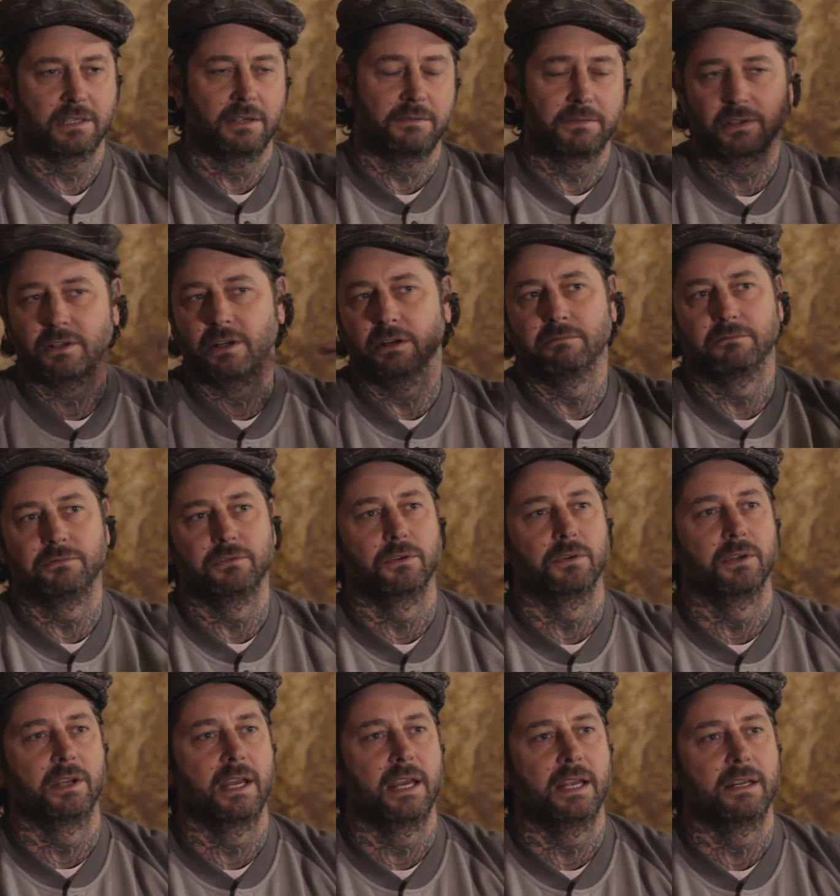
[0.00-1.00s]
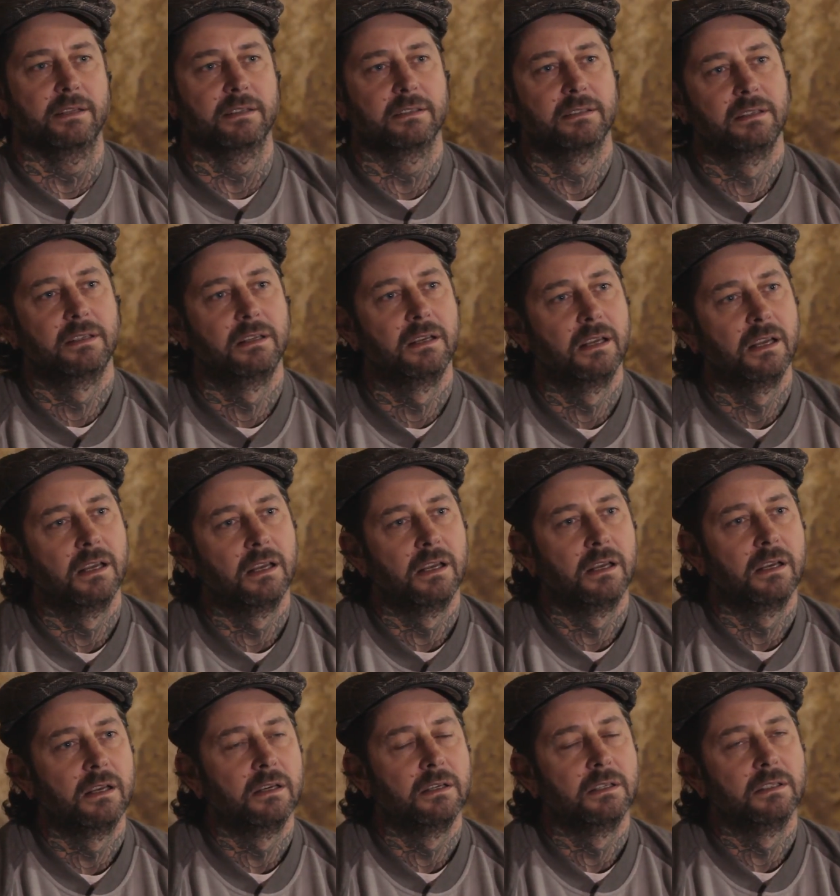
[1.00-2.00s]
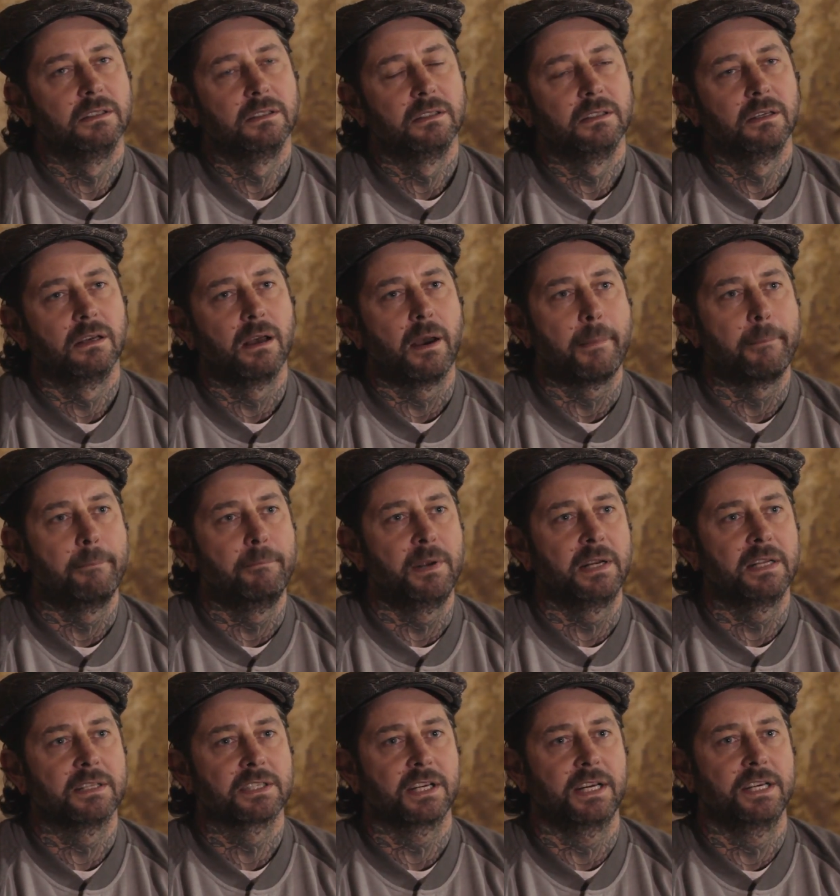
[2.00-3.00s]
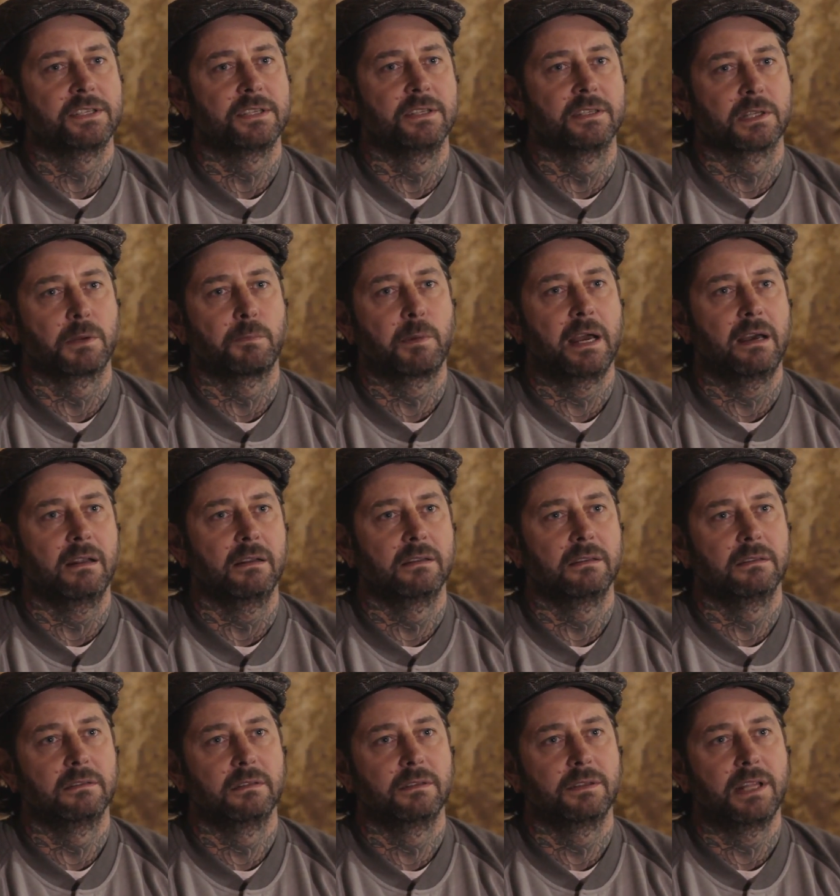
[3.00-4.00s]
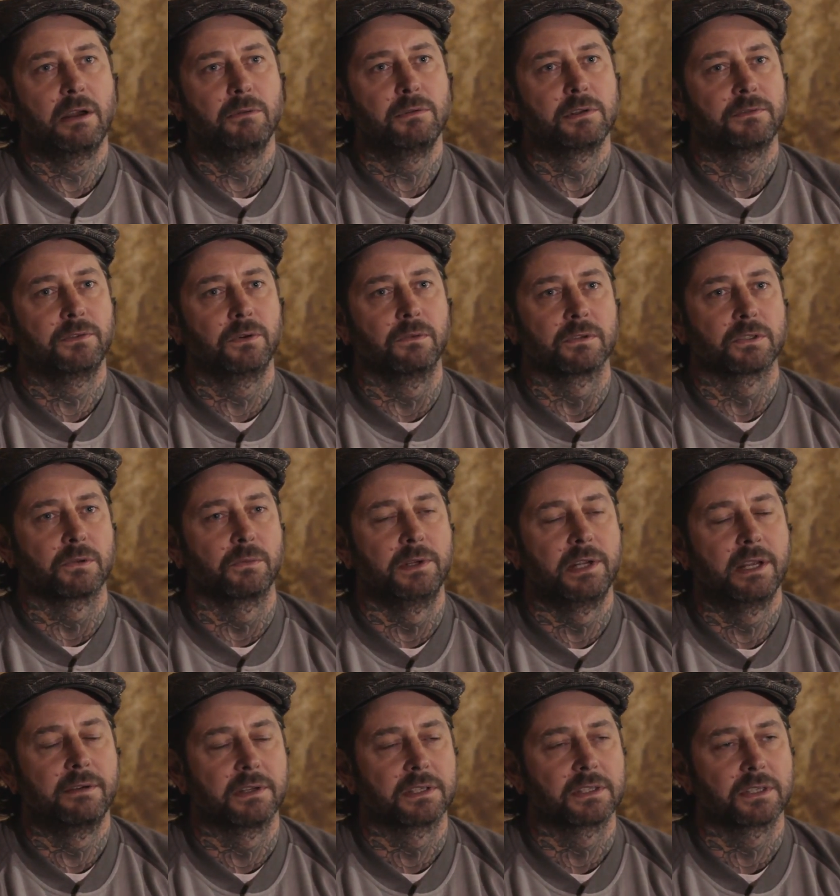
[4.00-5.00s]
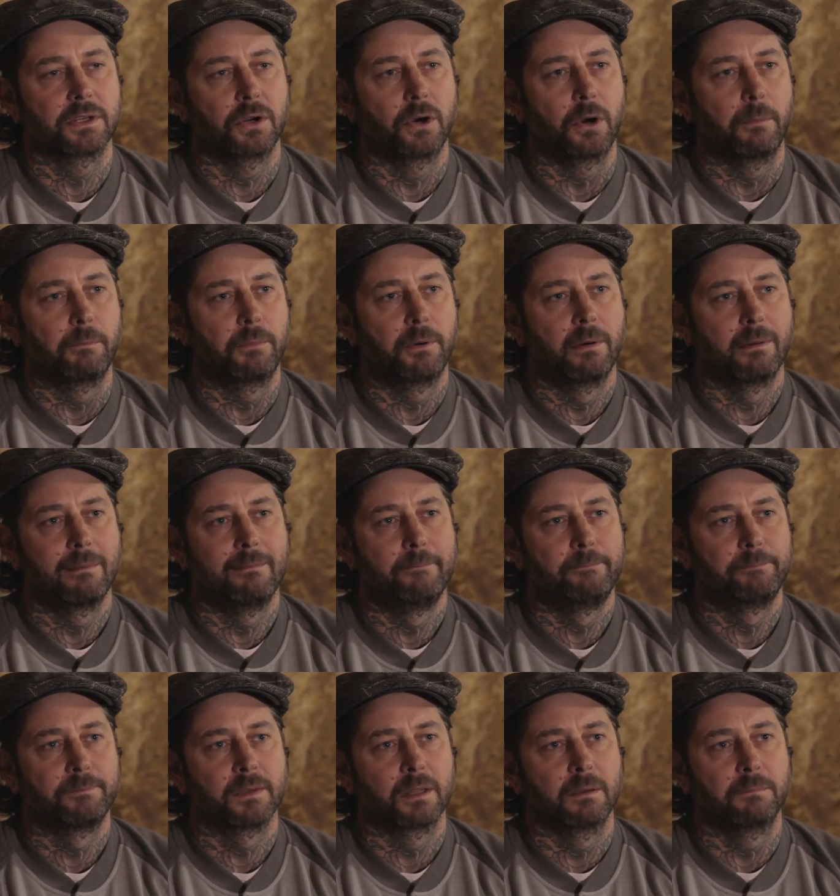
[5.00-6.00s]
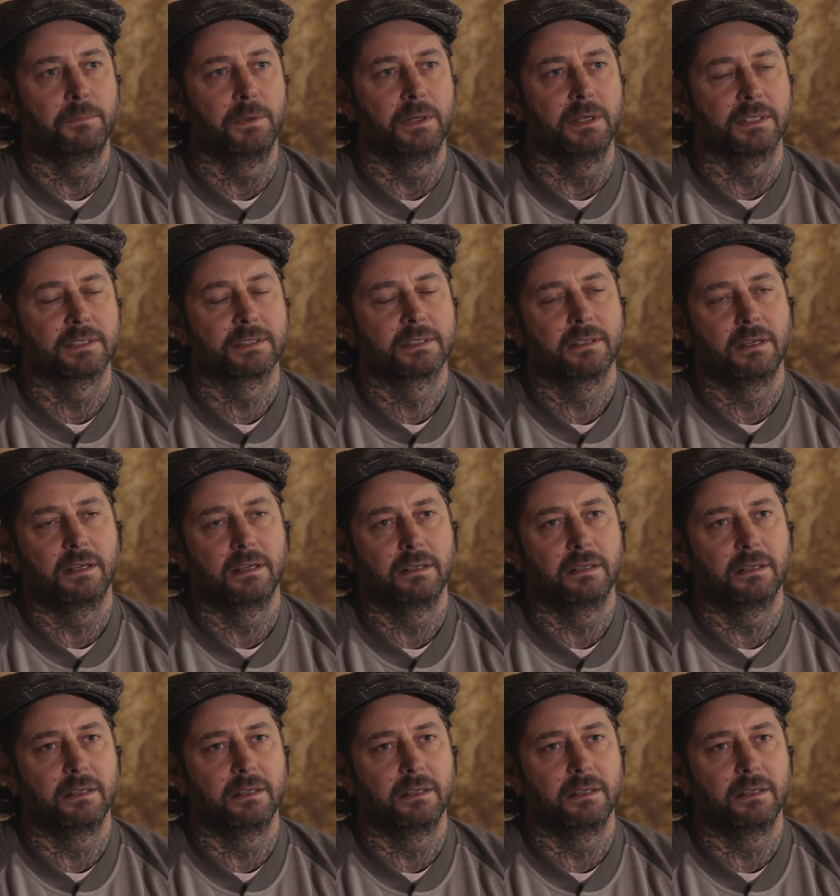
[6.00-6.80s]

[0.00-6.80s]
stuff going through your head. Meditation's about those thoughts will never stop, but it's